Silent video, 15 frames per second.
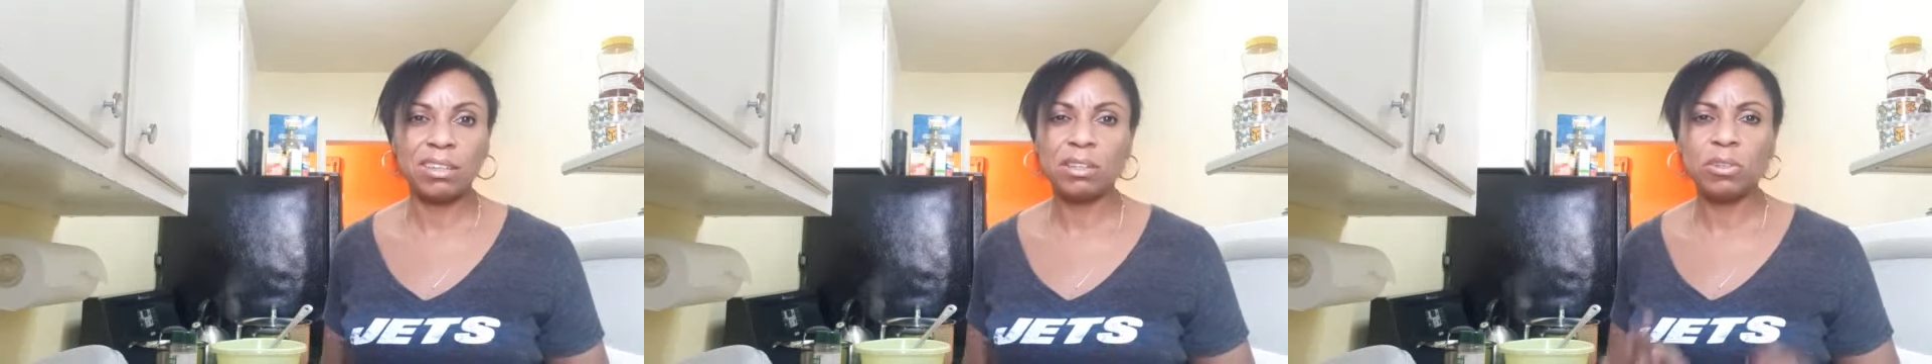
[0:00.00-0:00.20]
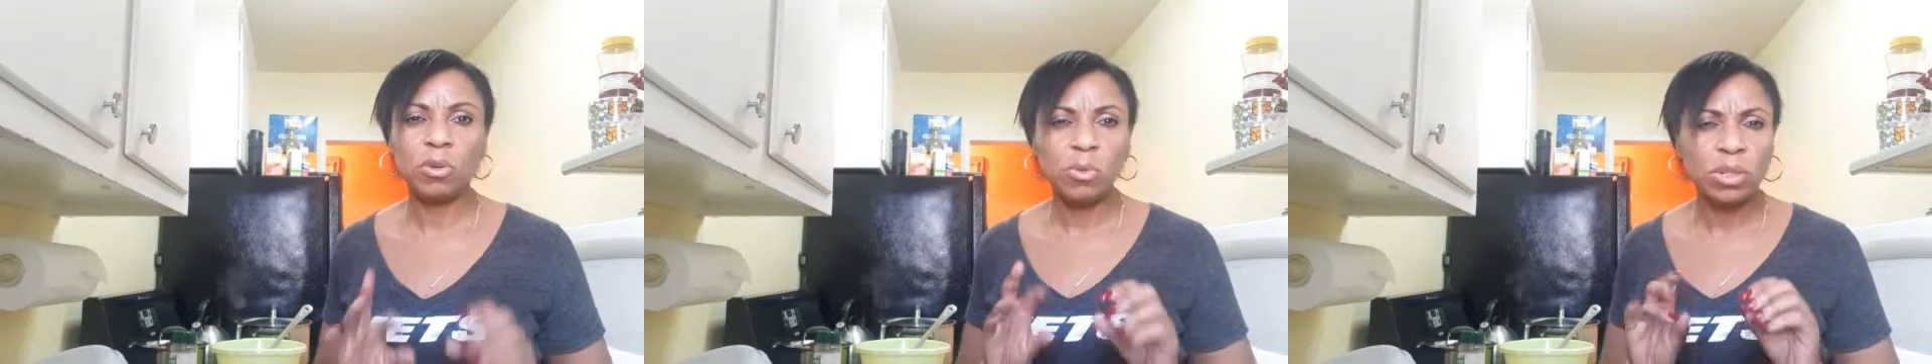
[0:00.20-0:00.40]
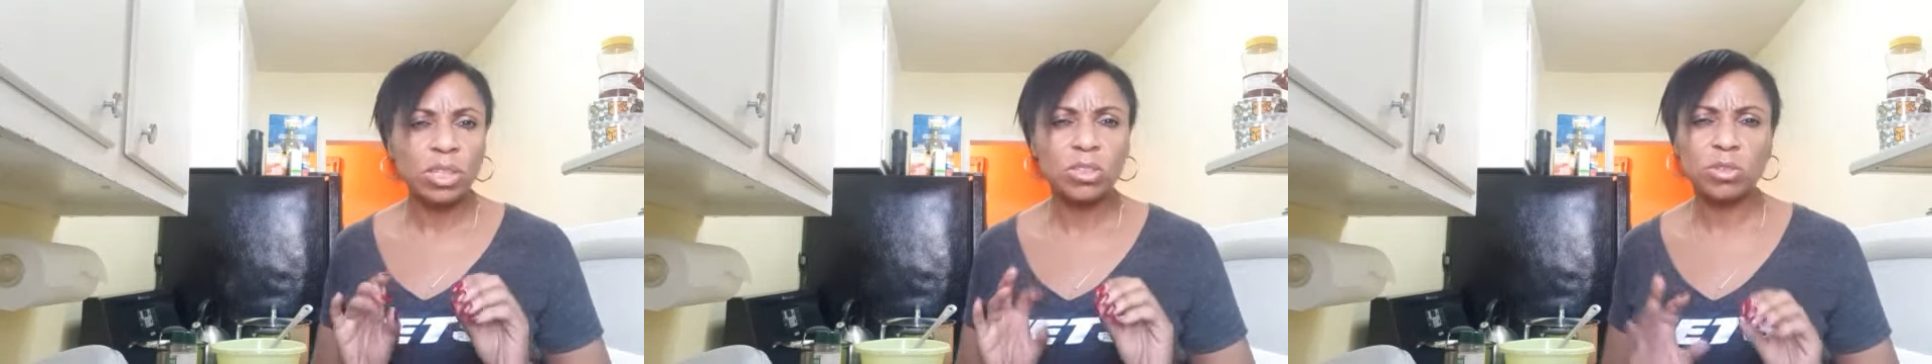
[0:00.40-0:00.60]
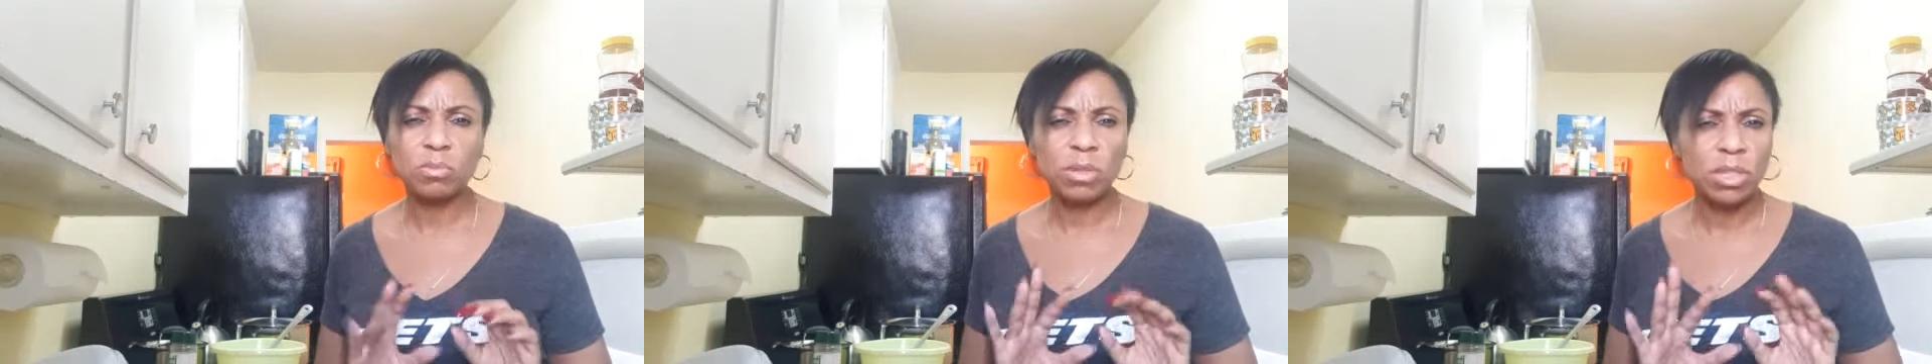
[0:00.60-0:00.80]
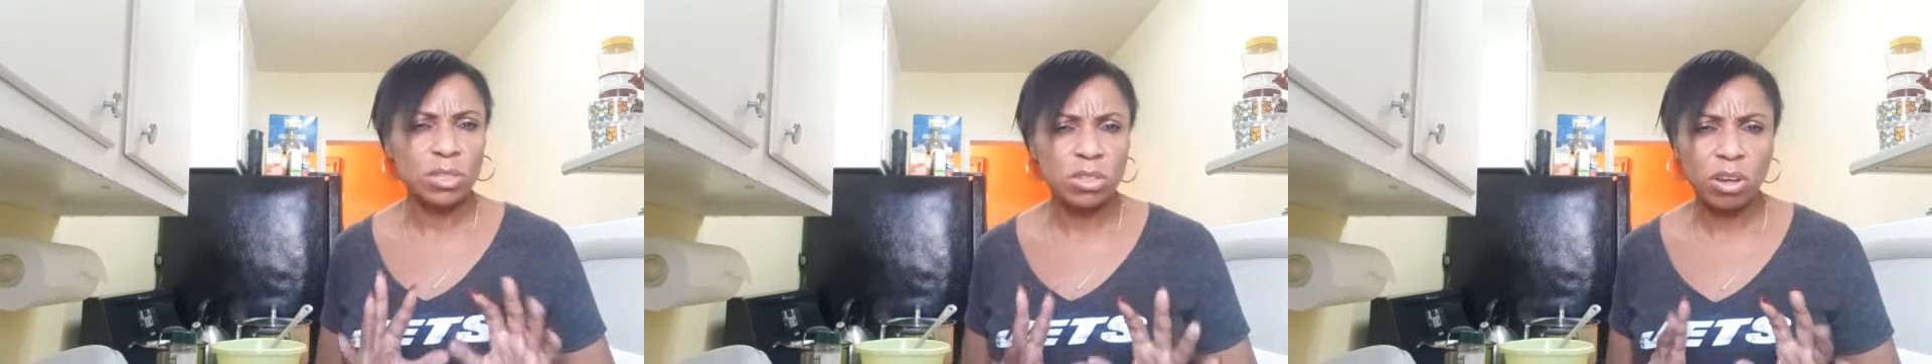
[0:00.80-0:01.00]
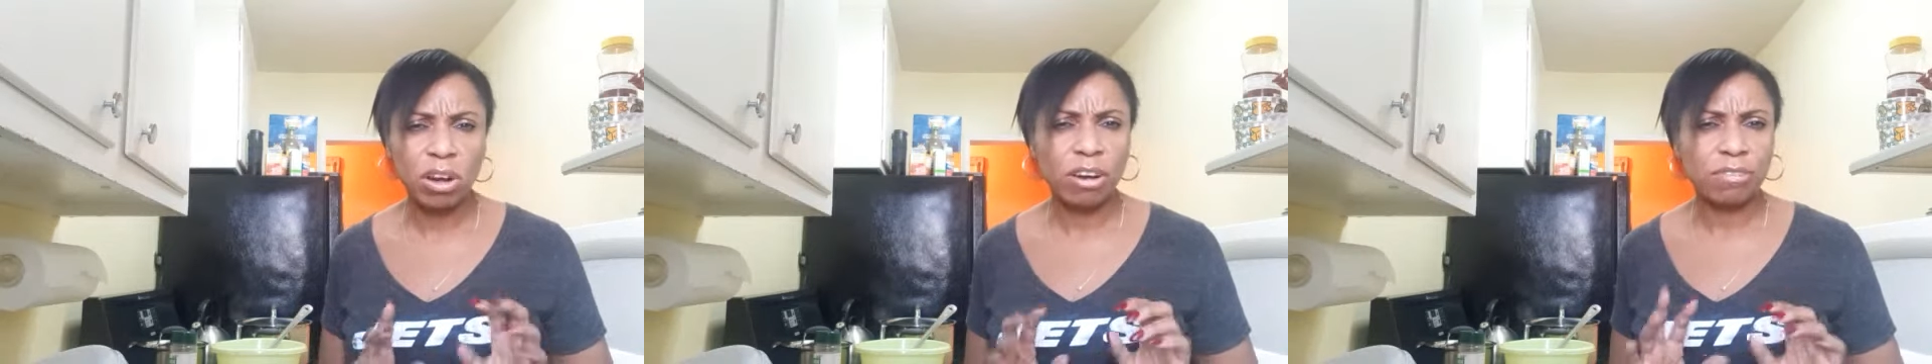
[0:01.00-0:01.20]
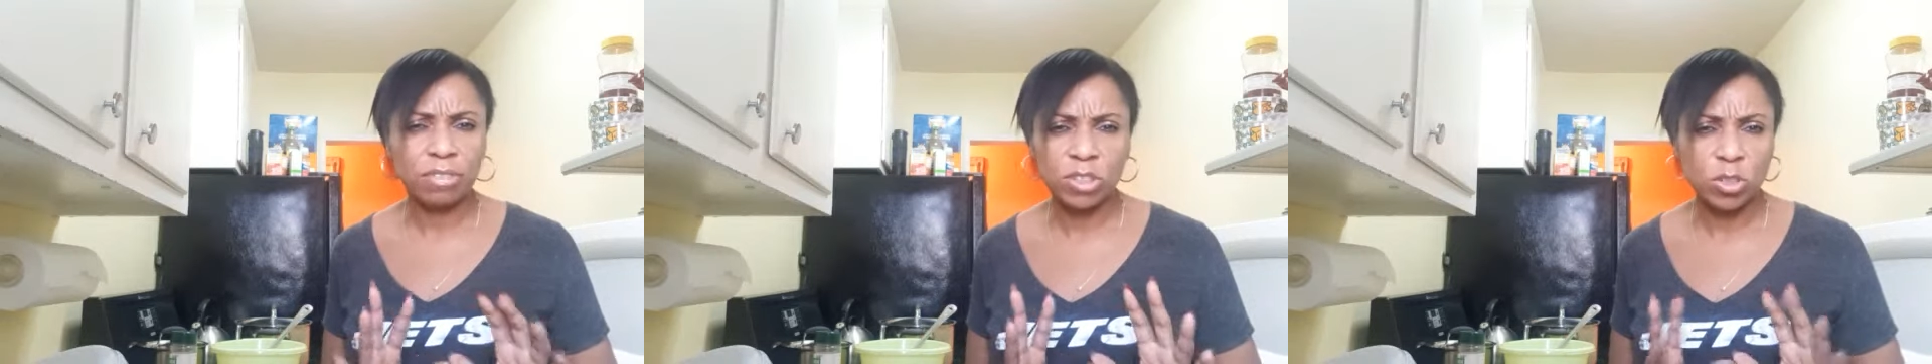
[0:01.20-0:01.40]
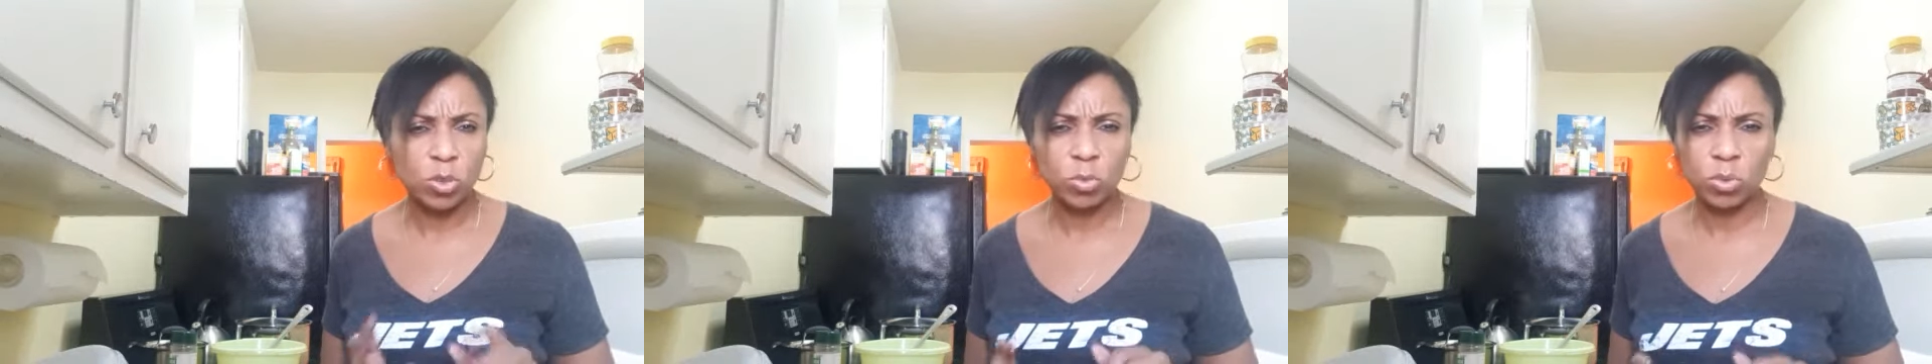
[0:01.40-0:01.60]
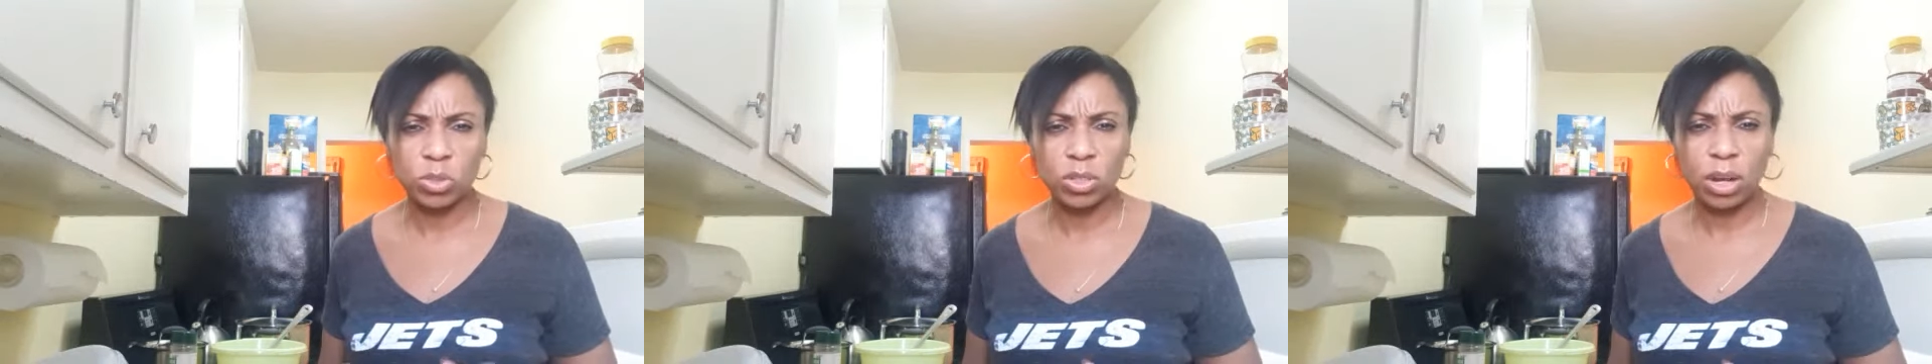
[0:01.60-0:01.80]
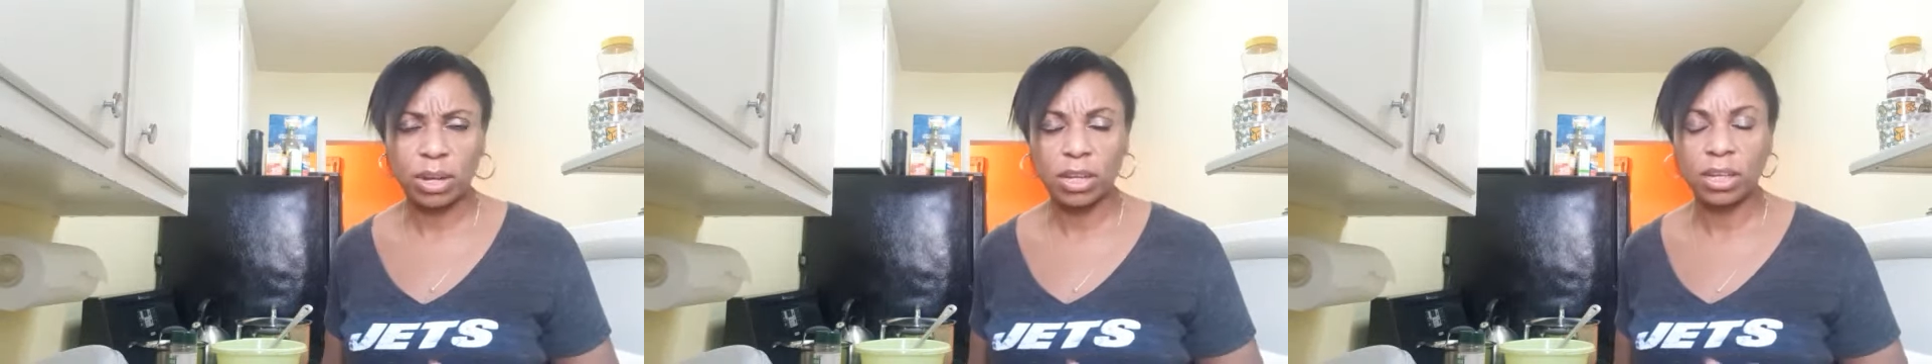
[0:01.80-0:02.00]
You don't want it to be soft and too
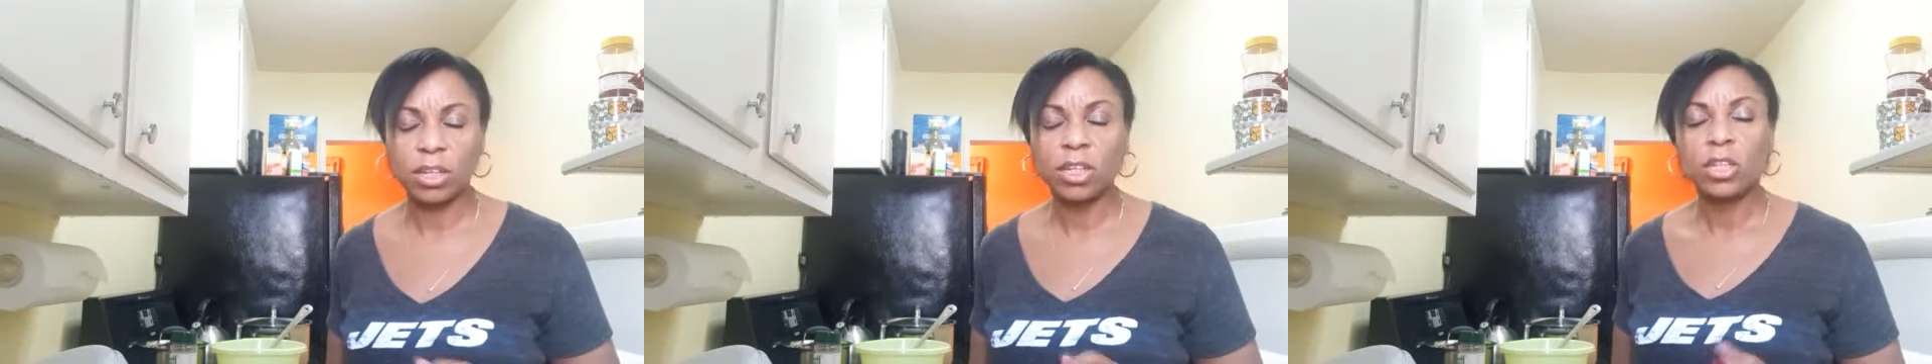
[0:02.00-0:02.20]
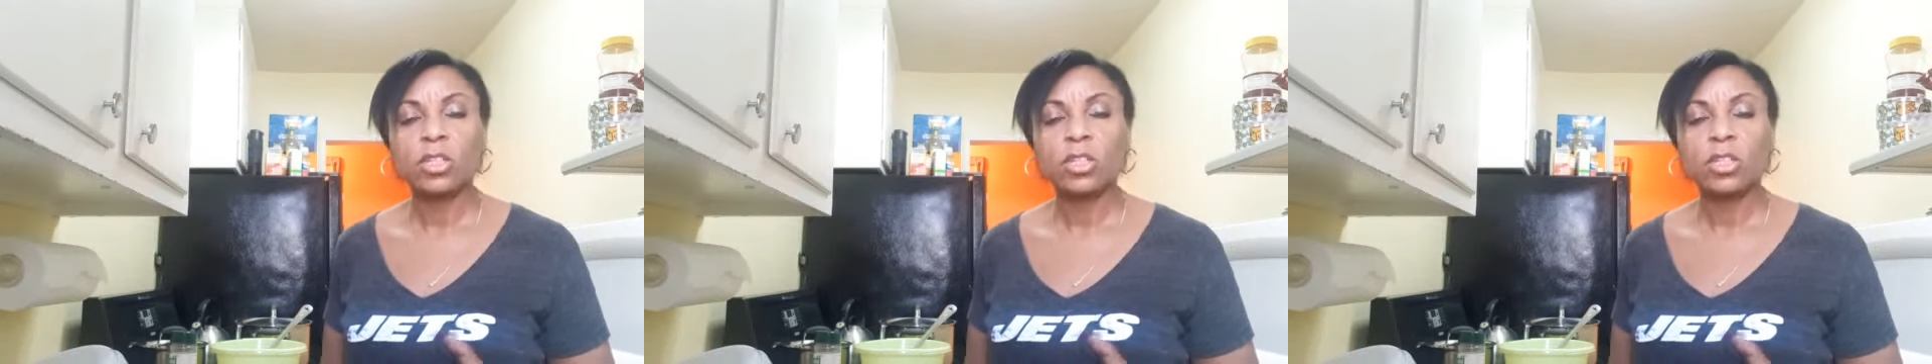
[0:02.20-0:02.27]
soggy,